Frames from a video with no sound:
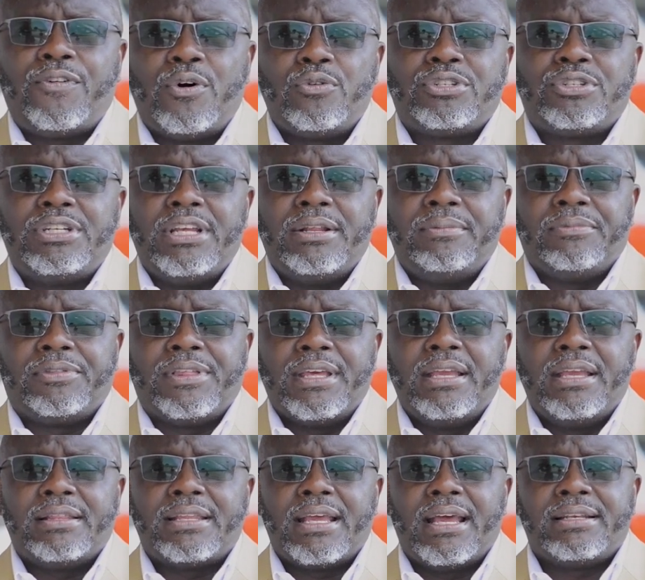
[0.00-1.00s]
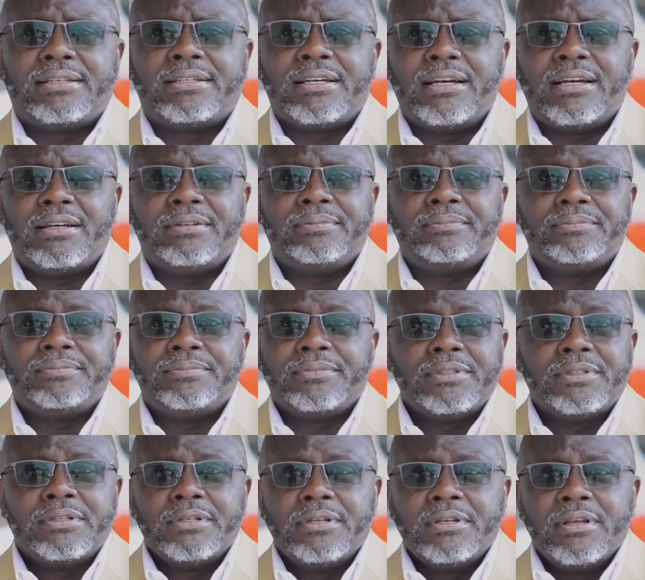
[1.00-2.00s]
folks didn't think that
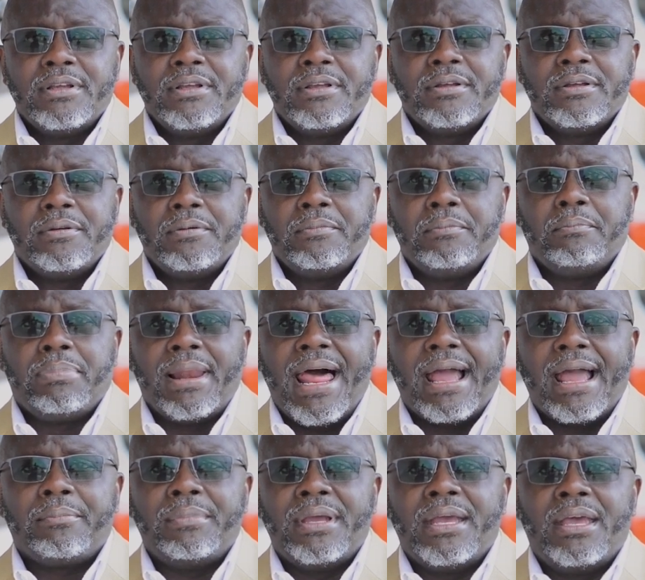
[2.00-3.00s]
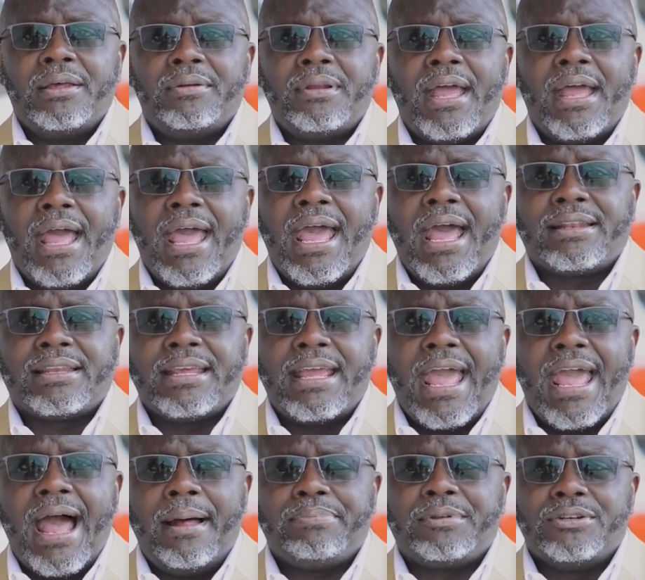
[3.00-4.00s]
black men had the
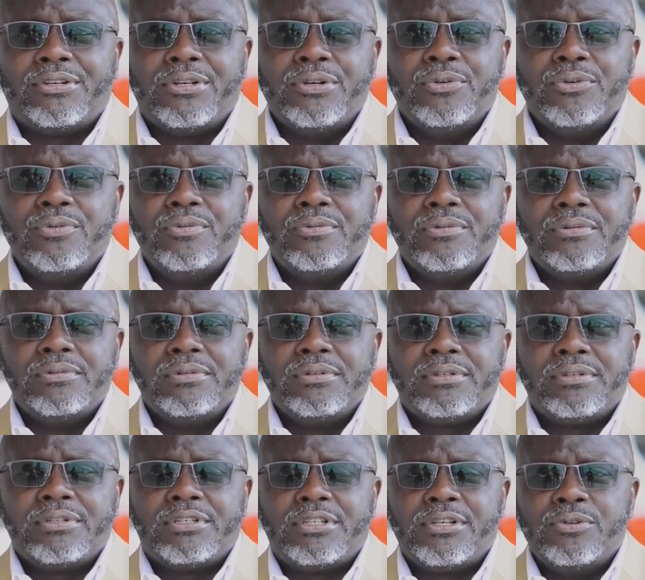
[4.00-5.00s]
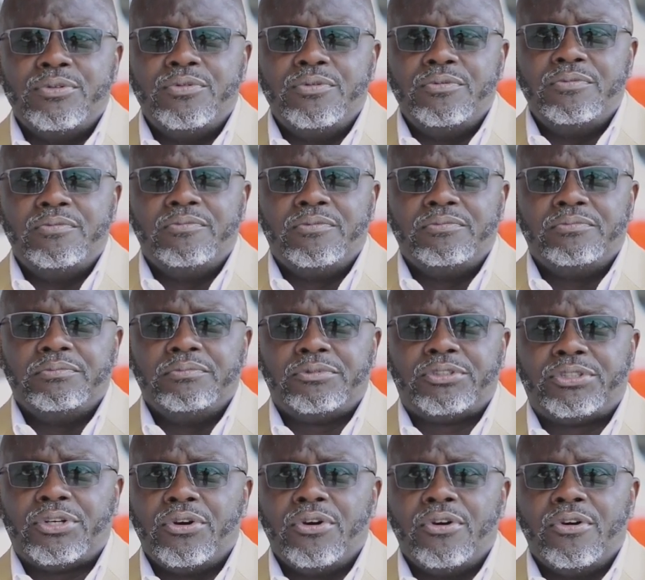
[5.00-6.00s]
aptitude to
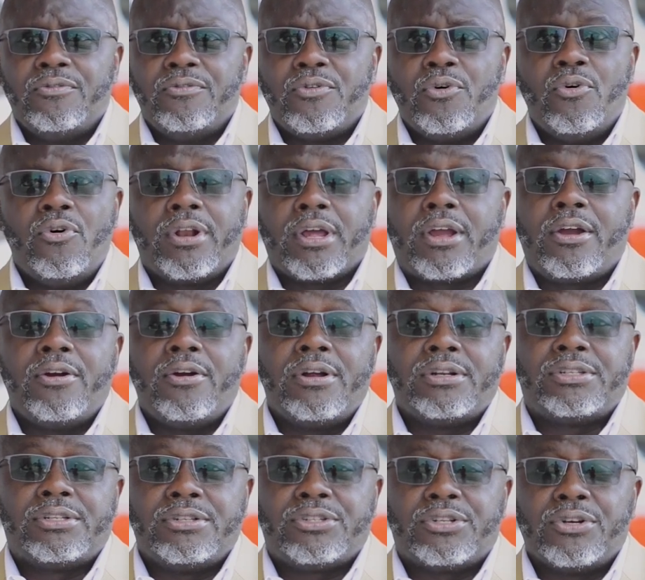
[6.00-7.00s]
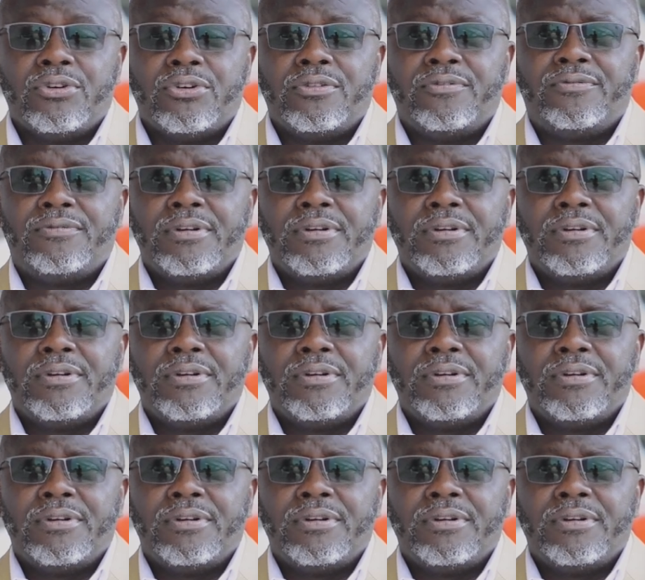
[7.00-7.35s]
serve or the courage to serve.